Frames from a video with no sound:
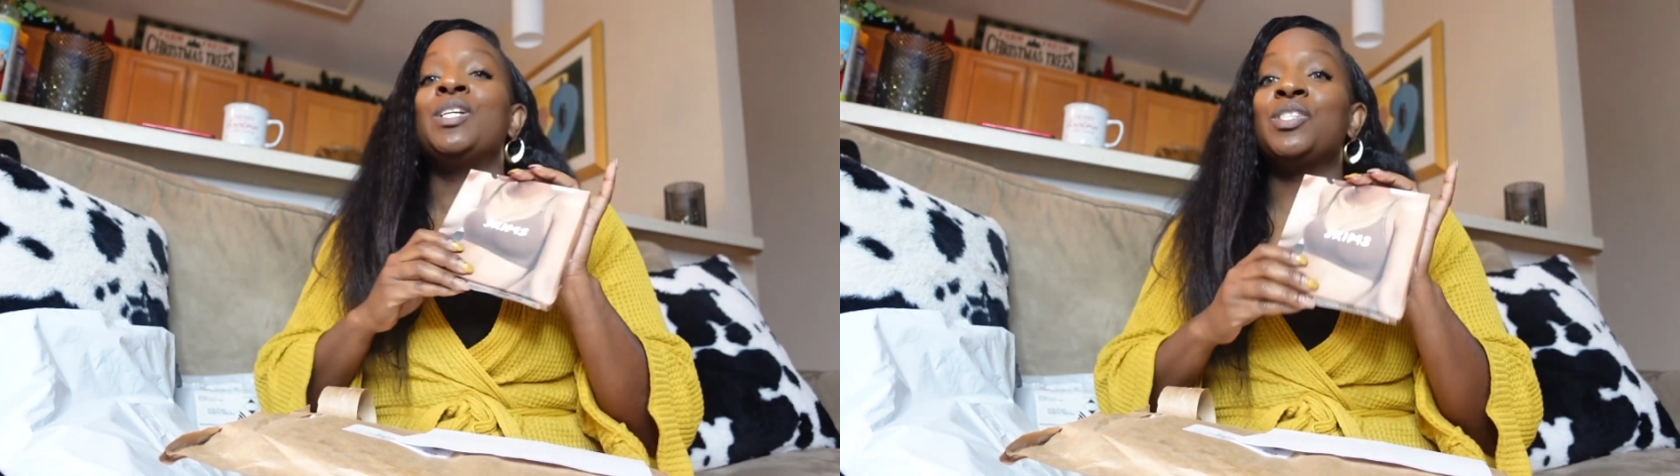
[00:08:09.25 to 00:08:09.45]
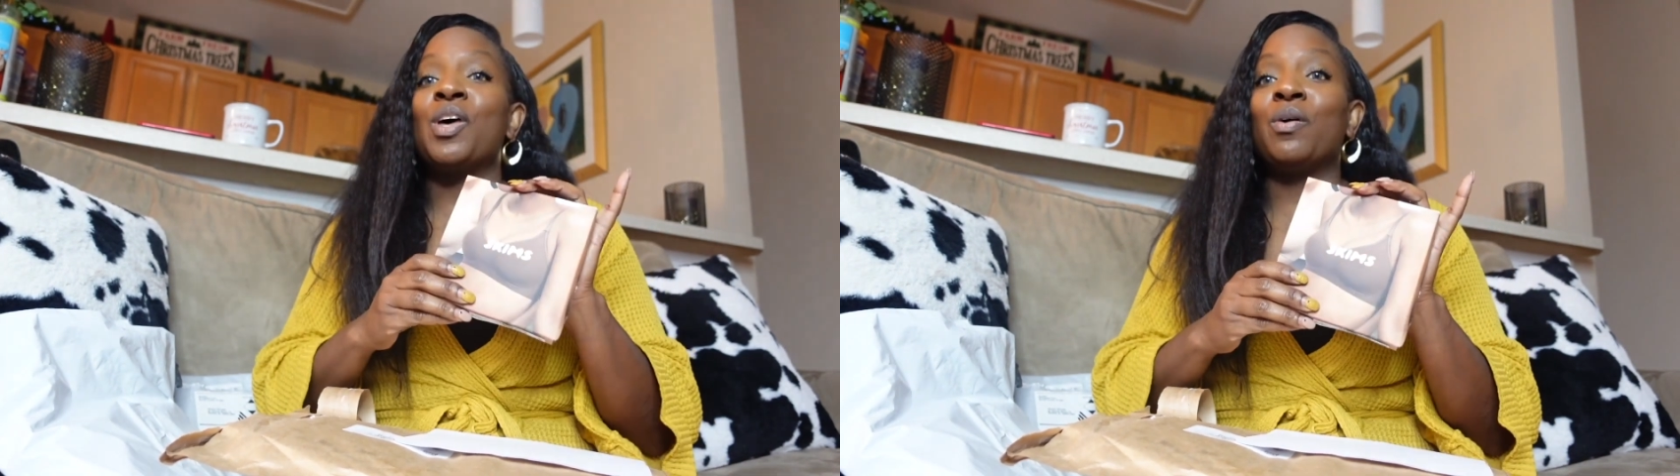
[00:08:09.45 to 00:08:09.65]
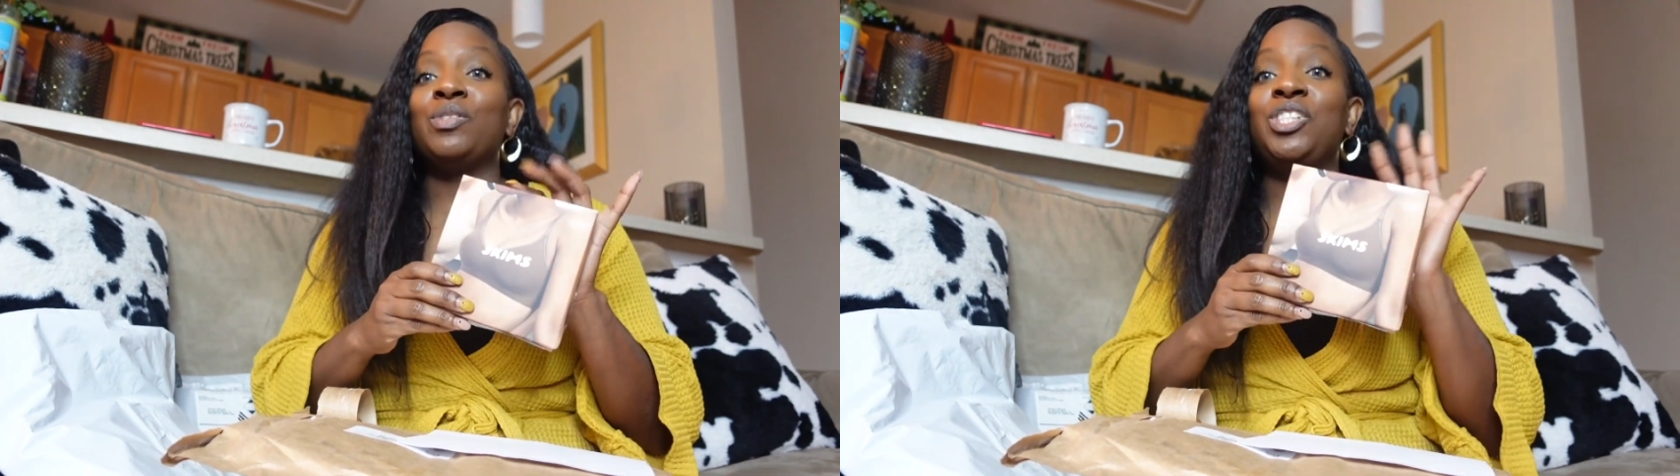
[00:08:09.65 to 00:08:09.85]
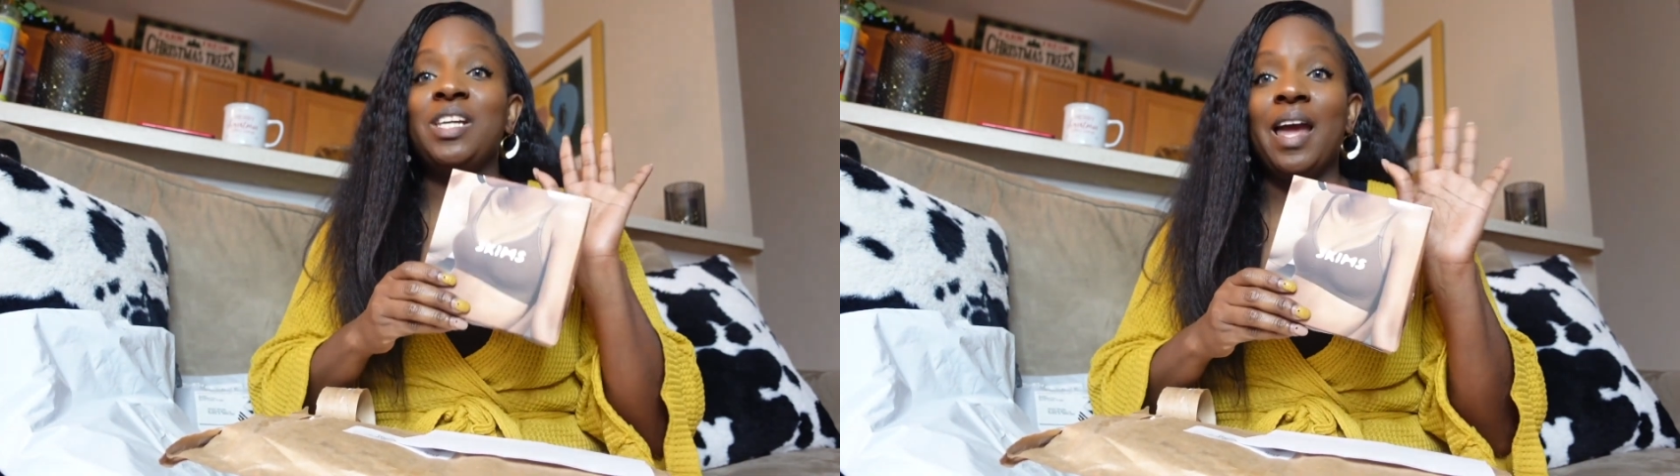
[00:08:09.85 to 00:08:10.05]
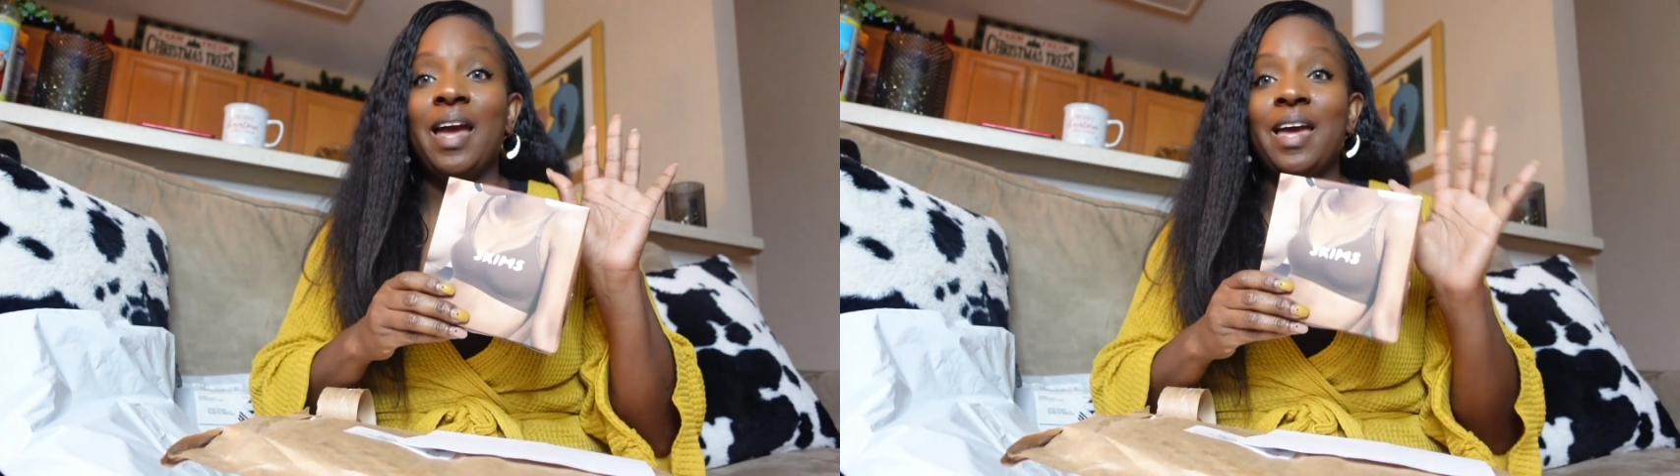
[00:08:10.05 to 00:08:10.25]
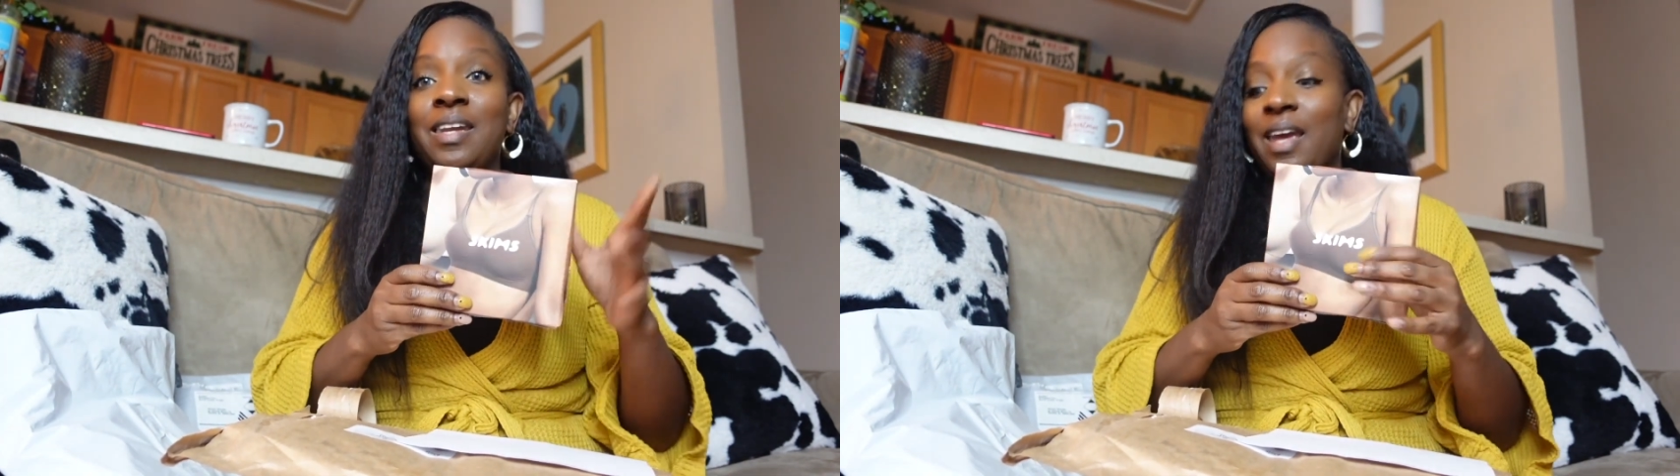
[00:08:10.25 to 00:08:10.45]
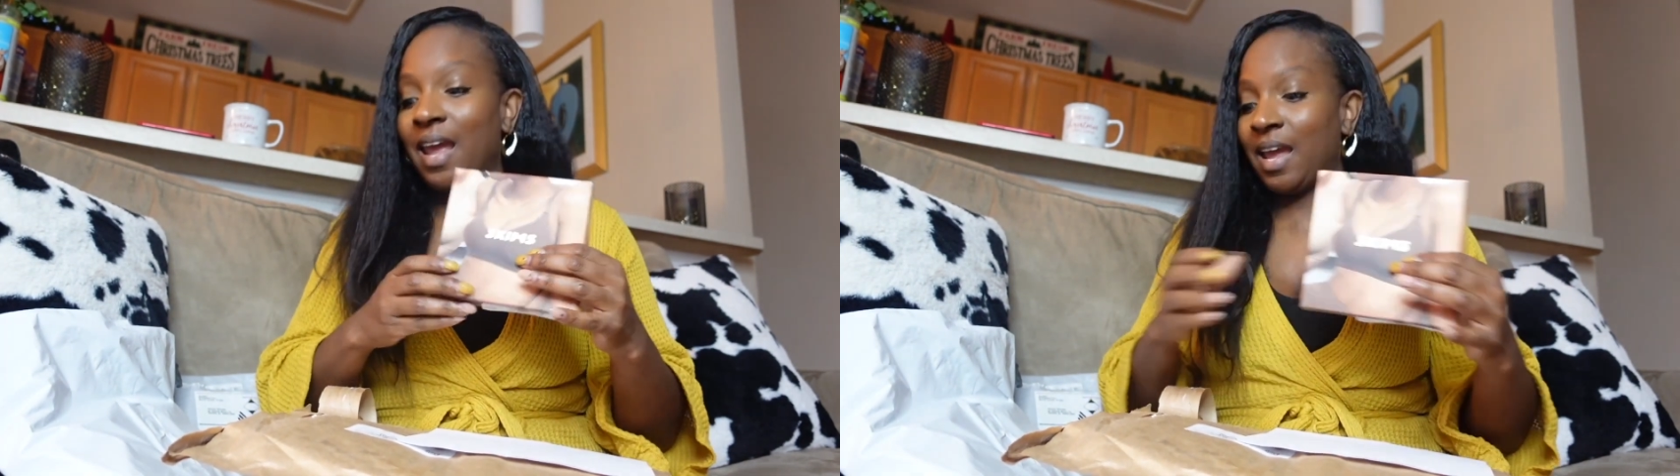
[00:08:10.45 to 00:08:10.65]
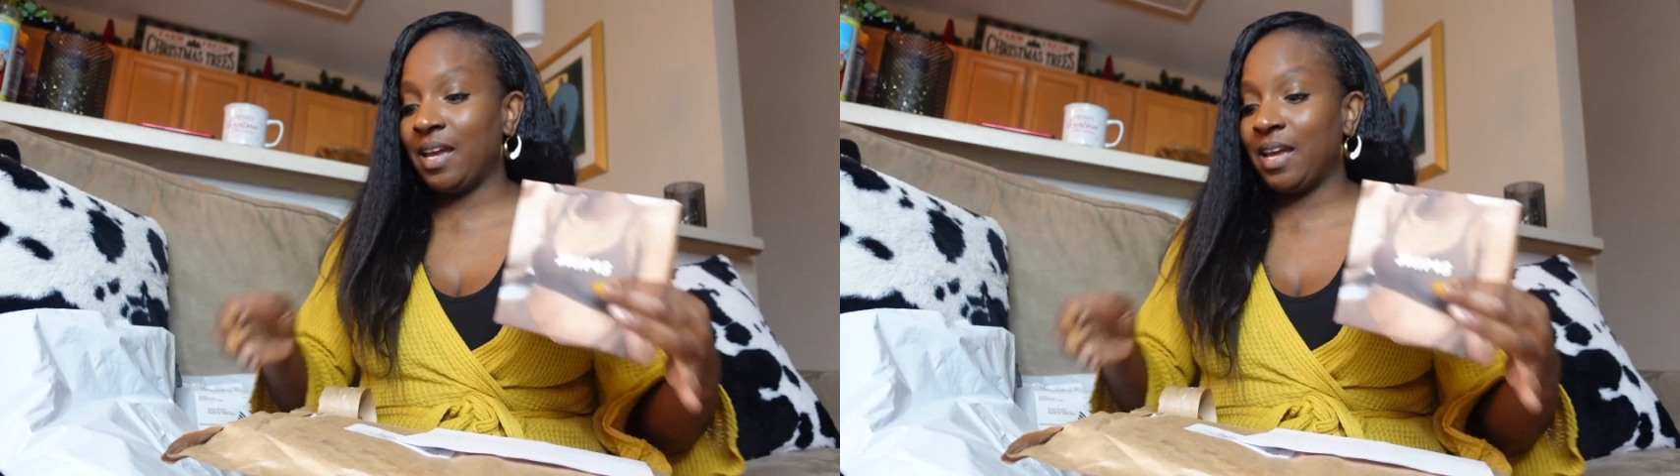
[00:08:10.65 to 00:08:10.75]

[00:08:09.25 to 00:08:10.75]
So she had